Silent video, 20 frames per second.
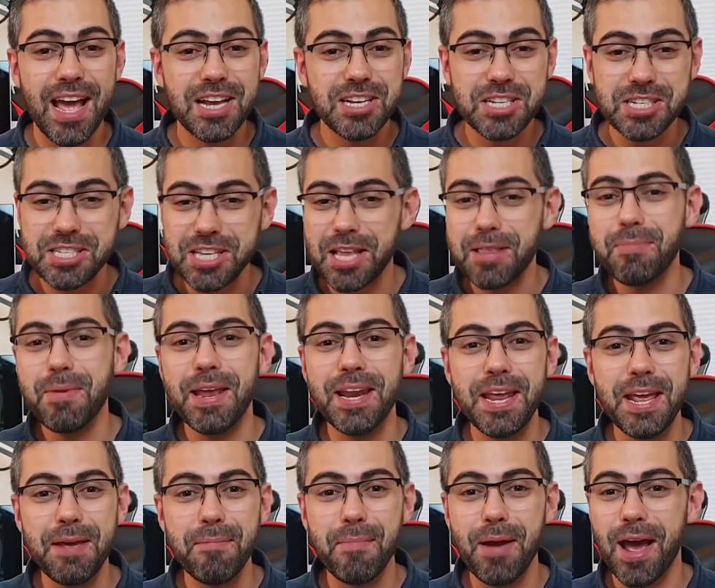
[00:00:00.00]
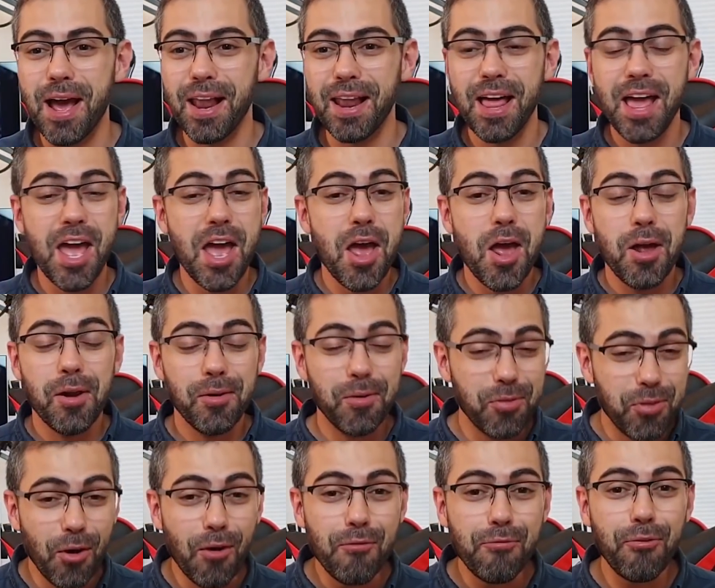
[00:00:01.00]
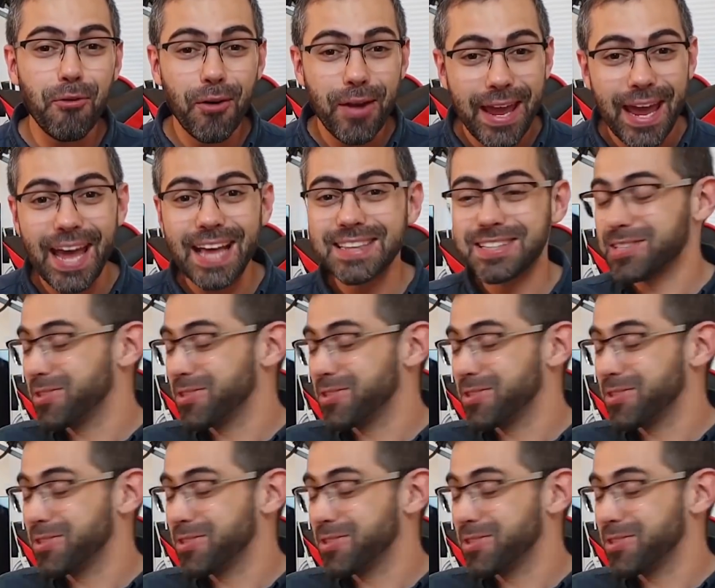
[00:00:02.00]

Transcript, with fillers: just send me an email. Don't forget